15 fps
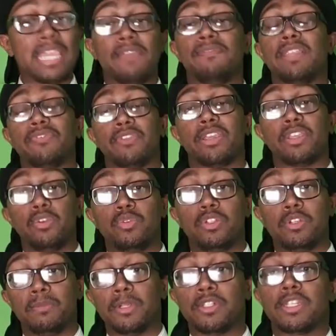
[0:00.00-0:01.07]
of different
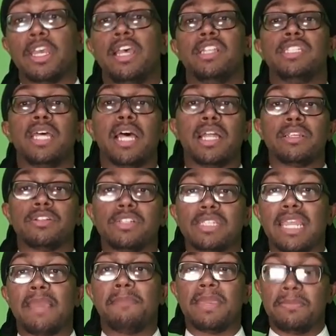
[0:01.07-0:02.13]
YouTubers to
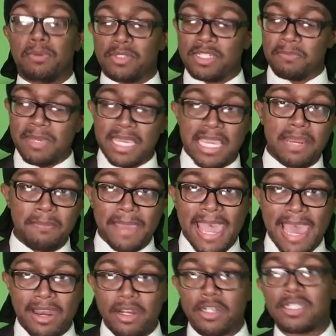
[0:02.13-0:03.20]
understand people's speaking
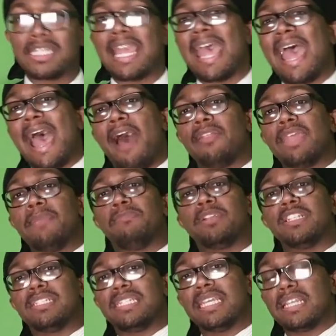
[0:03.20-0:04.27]
patterns, how they
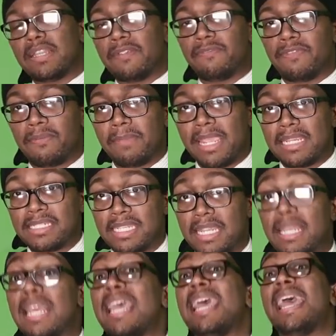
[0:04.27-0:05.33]
present information,